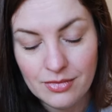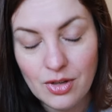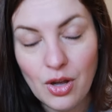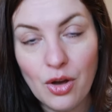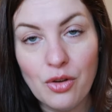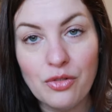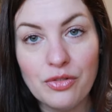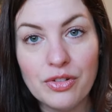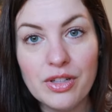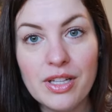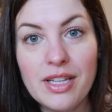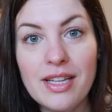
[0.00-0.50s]

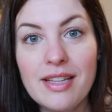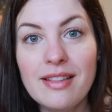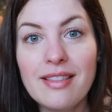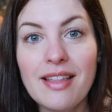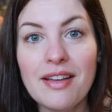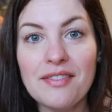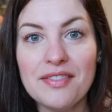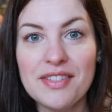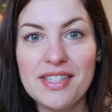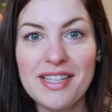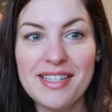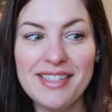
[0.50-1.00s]
Hopefully he
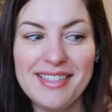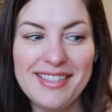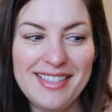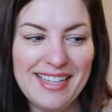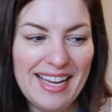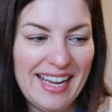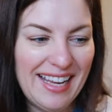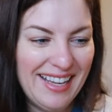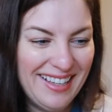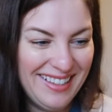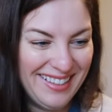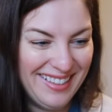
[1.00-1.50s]
loves
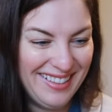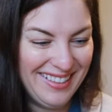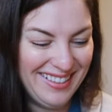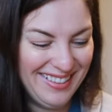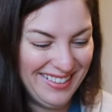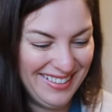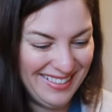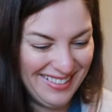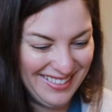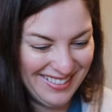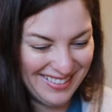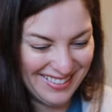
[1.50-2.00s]

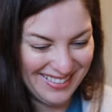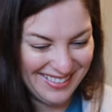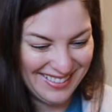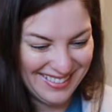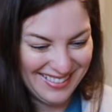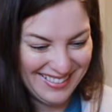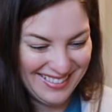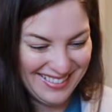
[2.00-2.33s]
it.